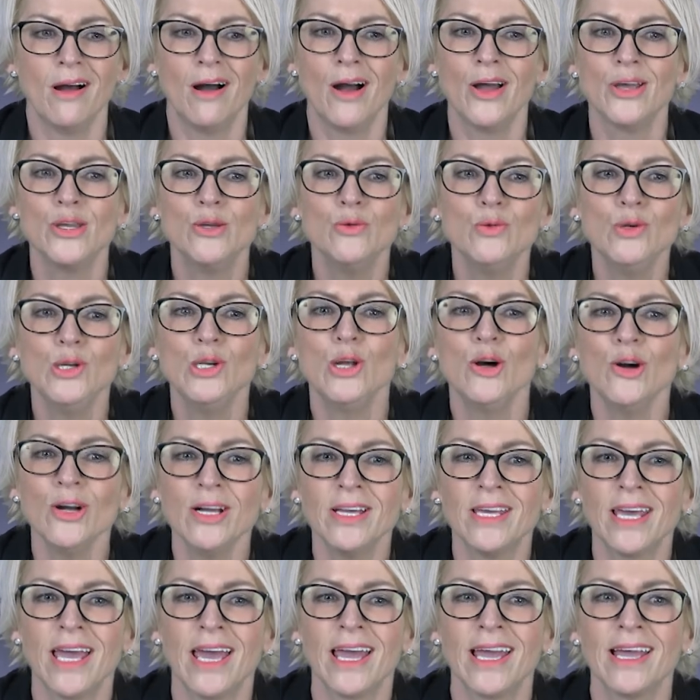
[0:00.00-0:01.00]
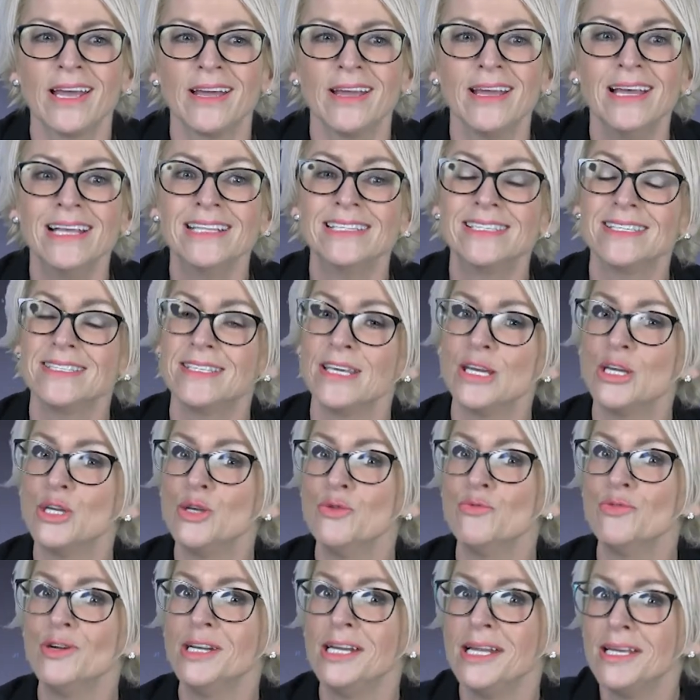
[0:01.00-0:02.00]
Are you looking to take
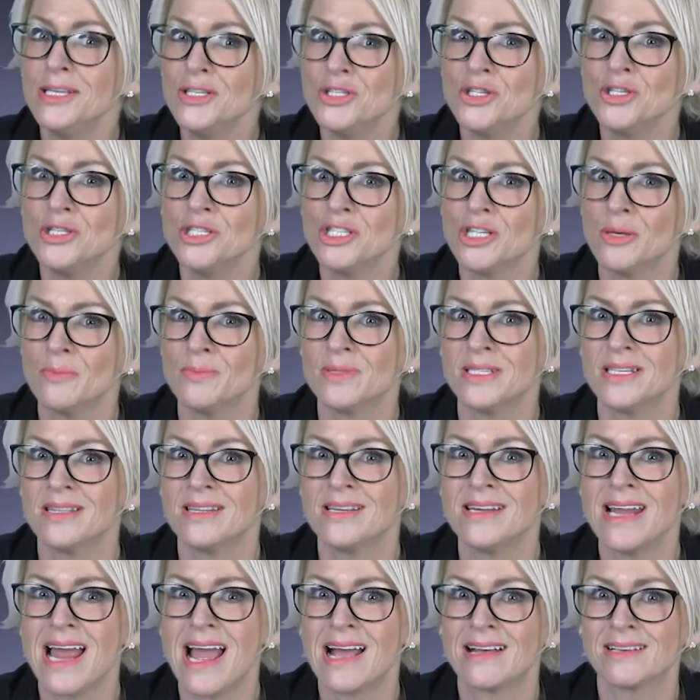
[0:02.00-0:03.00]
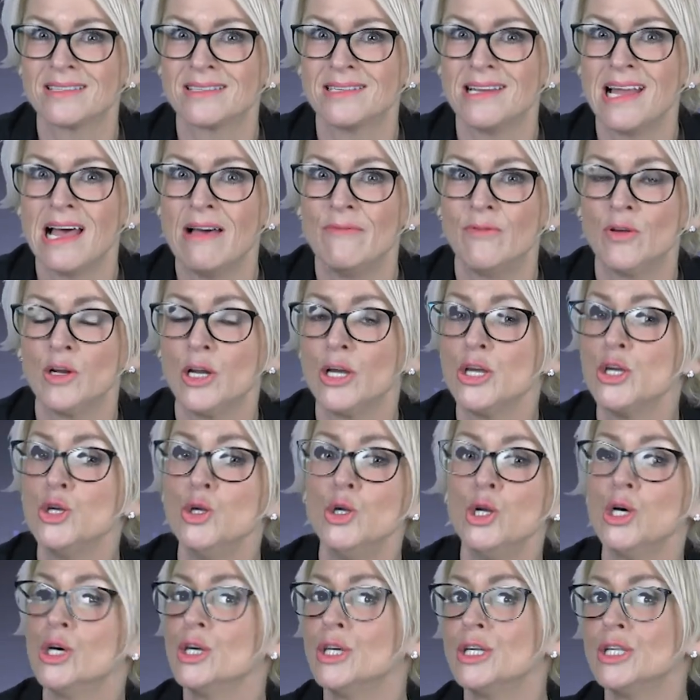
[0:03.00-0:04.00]
your relationship to the next level? Are
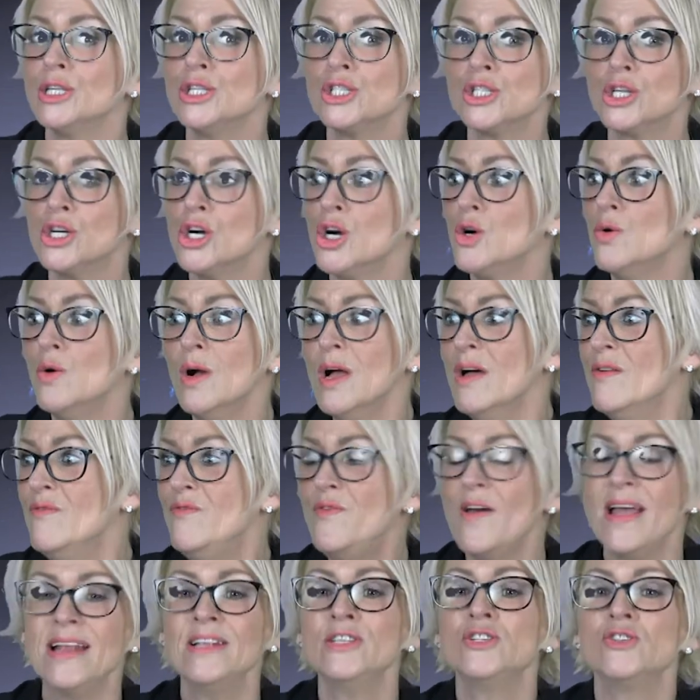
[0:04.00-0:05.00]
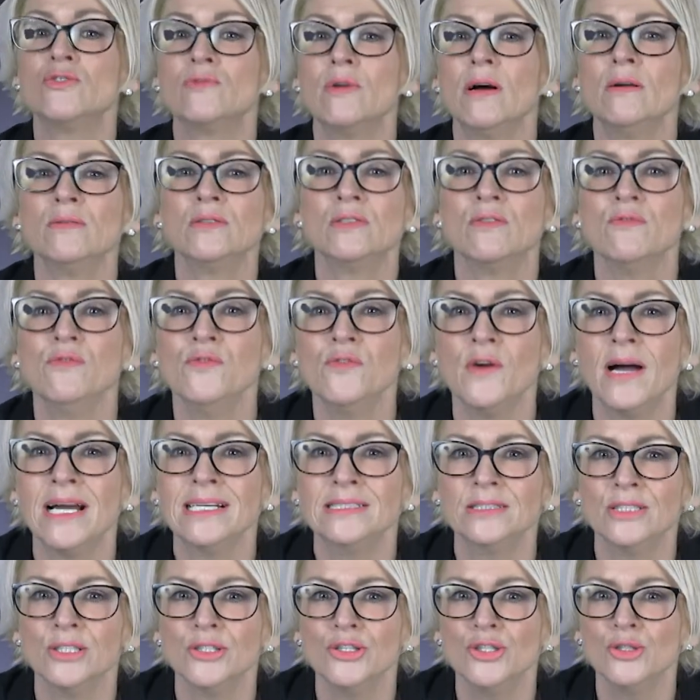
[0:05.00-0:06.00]
you looking to go venture out and
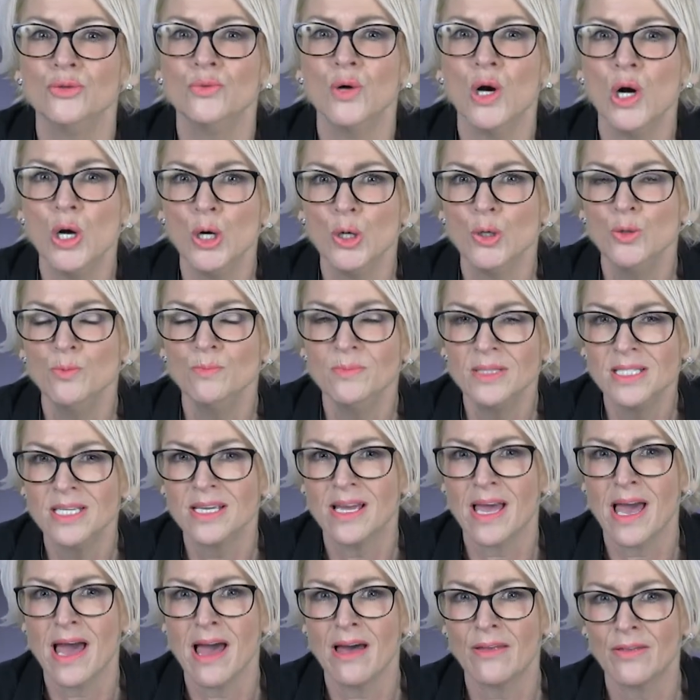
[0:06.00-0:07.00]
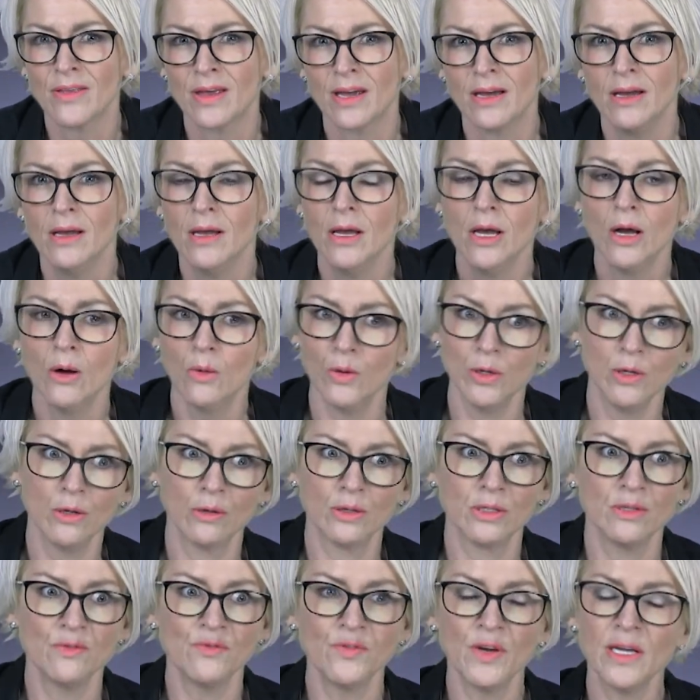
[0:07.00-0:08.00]
find a new home together? Are you
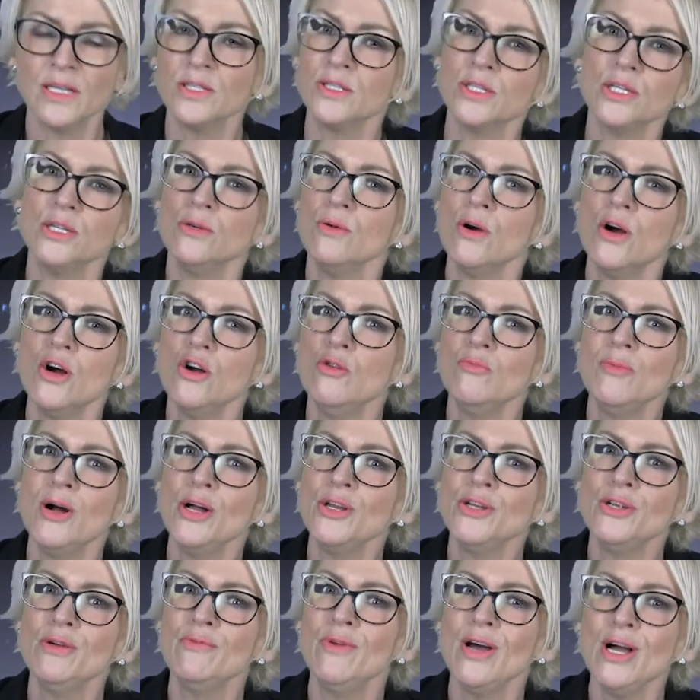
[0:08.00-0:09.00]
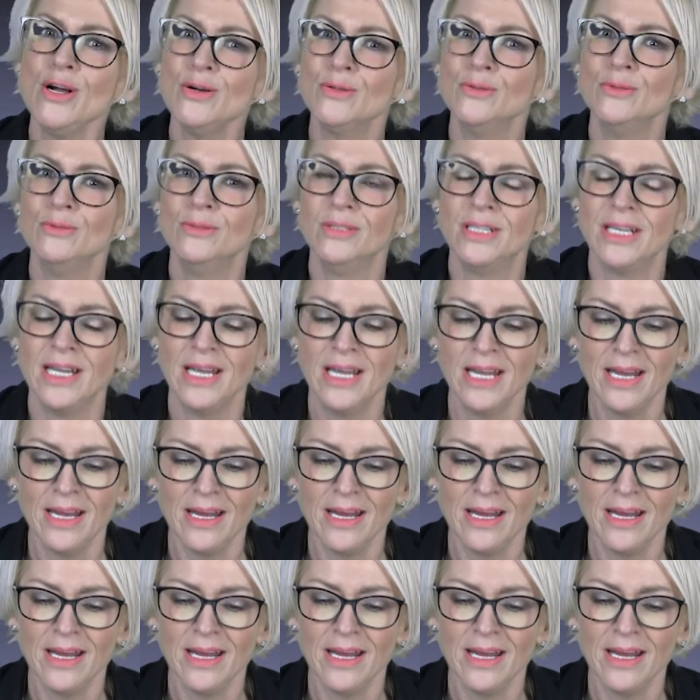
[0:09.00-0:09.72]
looking to find a new home on your own?